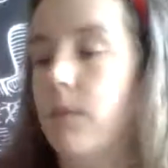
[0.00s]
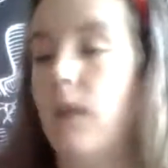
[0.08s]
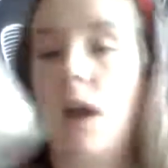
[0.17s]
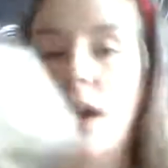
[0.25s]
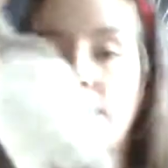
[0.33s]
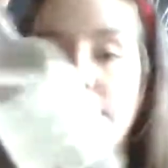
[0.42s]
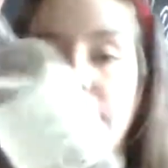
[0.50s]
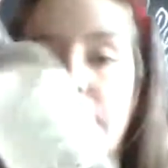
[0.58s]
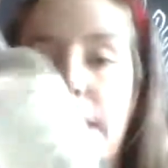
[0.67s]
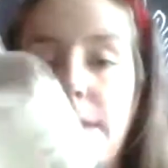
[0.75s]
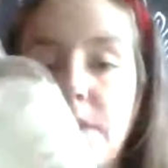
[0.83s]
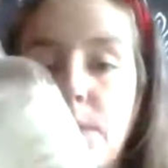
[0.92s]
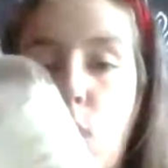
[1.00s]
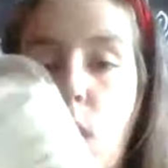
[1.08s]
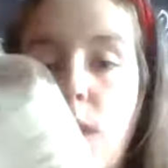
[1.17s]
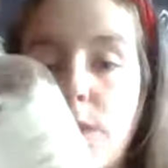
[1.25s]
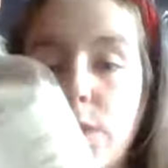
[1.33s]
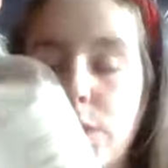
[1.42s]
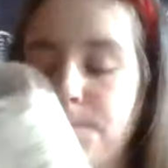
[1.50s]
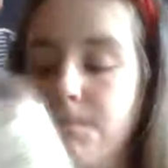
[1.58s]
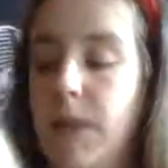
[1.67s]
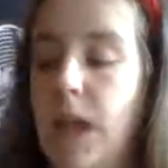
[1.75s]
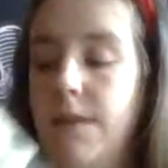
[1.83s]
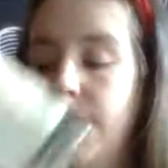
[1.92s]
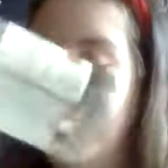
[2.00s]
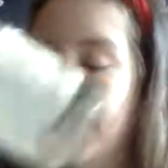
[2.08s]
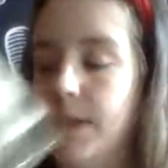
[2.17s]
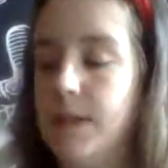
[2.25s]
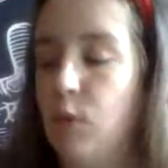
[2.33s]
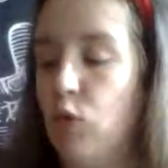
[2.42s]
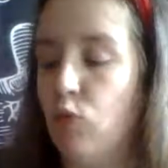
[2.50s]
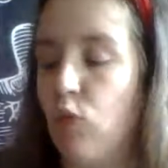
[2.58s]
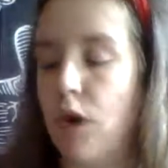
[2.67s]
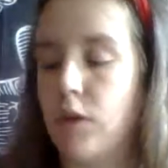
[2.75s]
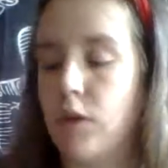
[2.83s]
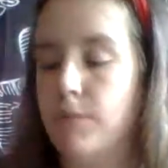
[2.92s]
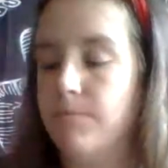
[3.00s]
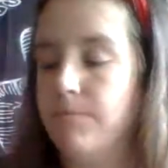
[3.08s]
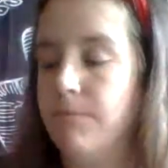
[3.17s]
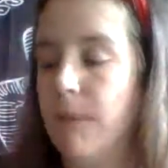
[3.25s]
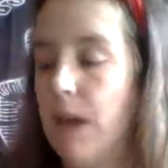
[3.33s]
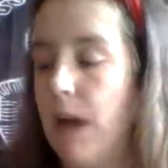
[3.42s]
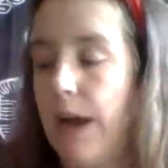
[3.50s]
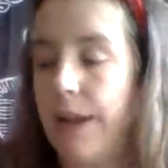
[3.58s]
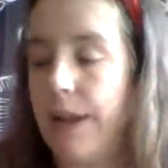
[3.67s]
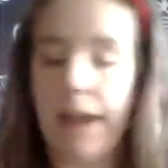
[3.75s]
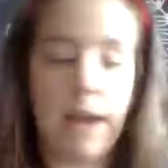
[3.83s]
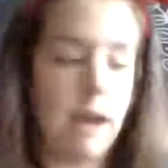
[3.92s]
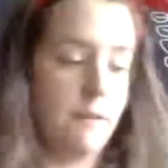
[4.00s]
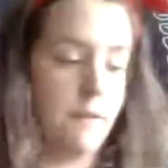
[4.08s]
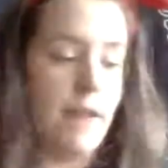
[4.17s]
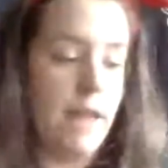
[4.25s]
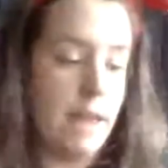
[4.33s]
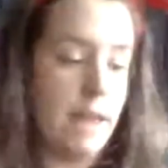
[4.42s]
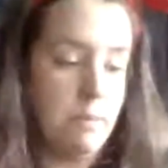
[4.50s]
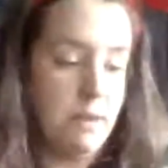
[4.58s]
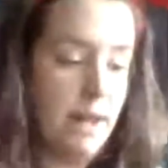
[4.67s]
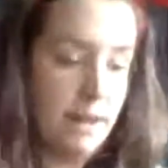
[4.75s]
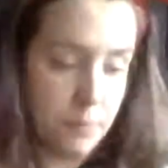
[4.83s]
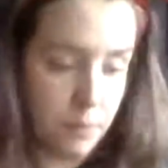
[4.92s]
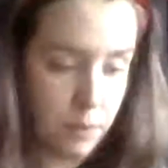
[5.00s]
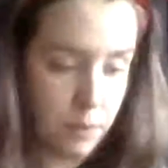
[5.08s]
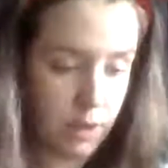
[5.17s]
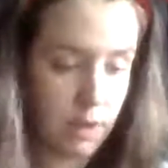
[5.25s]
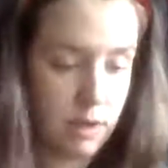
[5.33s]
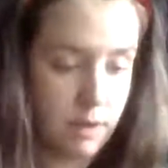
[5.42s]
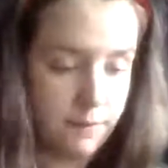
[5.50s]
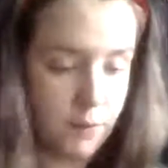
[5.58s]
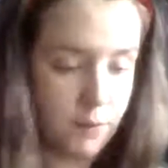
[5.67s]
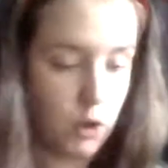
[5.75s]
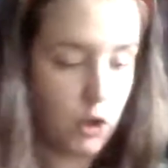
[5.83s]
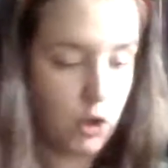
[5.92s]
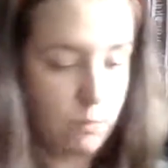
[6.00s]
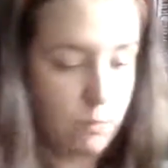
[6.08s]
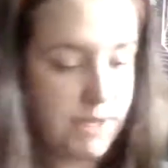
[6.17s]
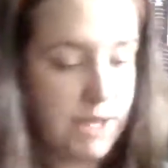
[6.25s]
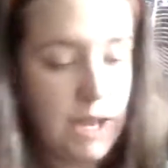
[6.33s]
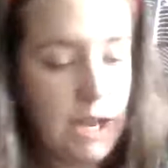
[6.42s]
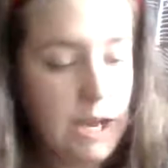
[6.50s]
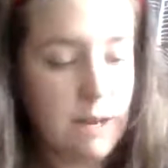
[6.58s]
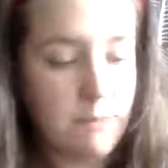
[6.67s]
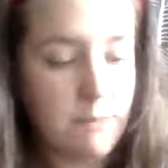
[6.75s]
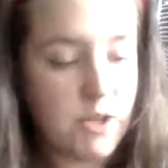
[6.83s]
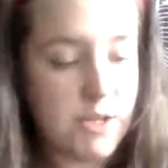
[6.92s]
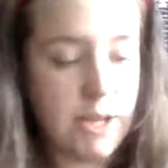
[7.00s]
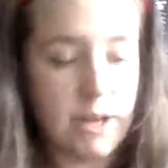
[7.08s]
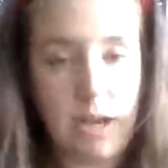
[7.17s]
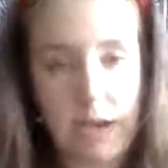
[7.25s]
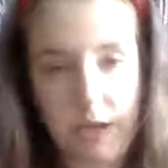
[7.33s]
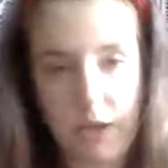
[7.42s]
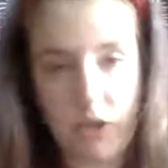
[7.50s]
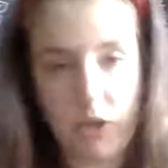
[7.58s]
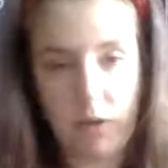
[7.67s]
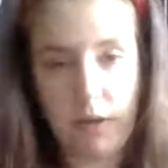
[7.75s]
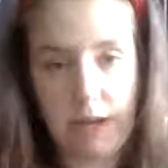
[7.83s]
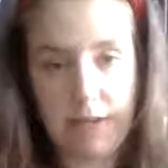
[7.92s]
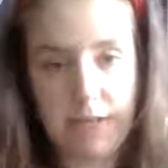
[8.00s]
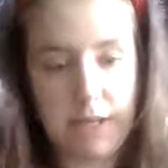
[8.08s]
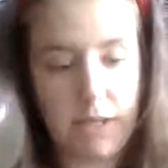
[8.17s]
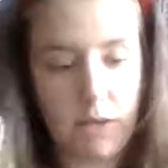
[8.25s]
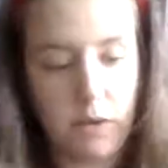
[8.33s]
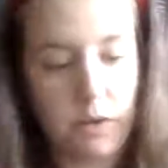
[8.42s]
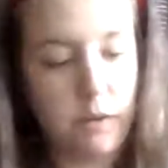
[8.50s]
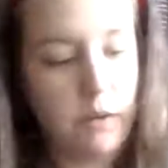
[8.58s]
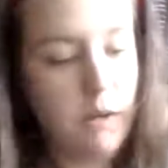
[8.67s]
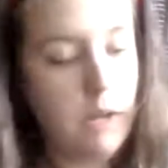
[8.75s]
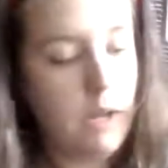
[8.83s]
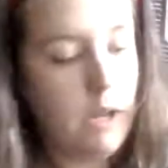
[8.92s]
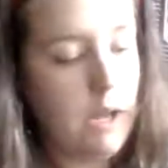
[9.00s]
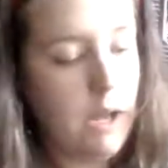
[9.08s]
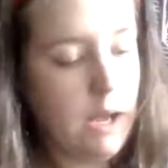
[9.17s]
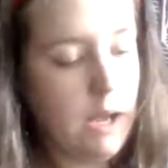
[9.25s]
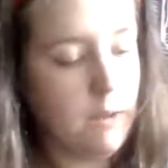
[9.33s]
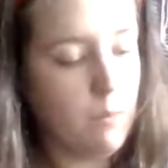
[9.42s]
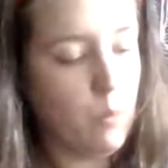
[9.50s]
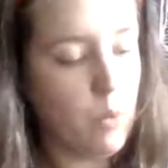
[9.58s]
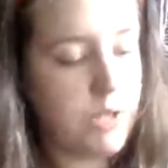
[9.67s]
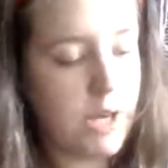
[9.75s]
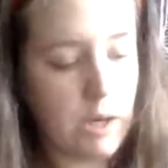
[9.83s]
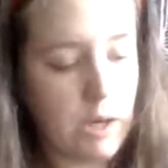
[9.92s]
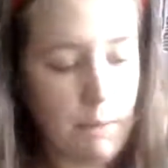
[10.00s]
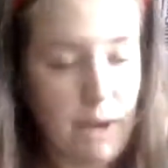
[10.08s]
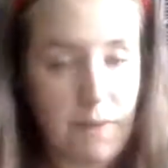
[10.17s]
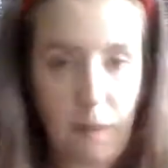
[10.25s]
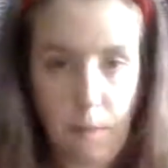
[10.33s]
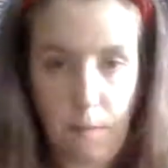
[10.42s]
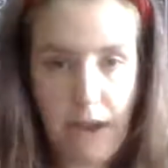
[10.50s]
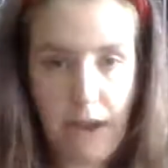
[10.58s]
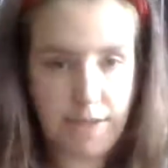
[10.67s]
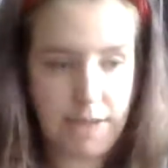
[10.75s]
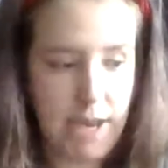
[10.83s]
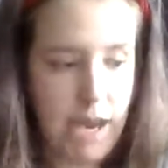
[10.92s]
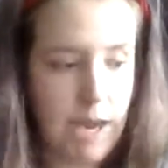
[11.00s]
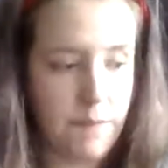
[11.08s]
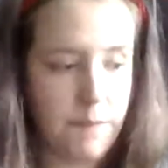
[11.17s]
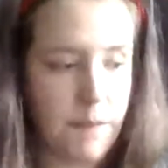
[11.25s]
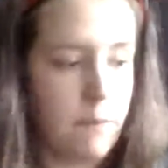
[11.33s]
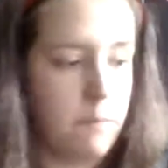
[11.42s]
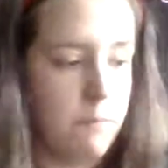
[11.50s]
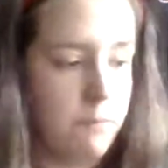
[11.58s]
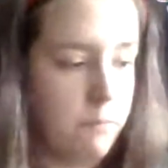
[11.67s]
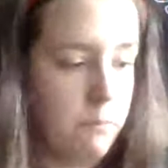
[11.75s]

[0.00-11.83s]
I also have some water. This is moon water. I have a plethora of herbs, and I'm just going to kind of show you guys here. We'll talk about them as I add them.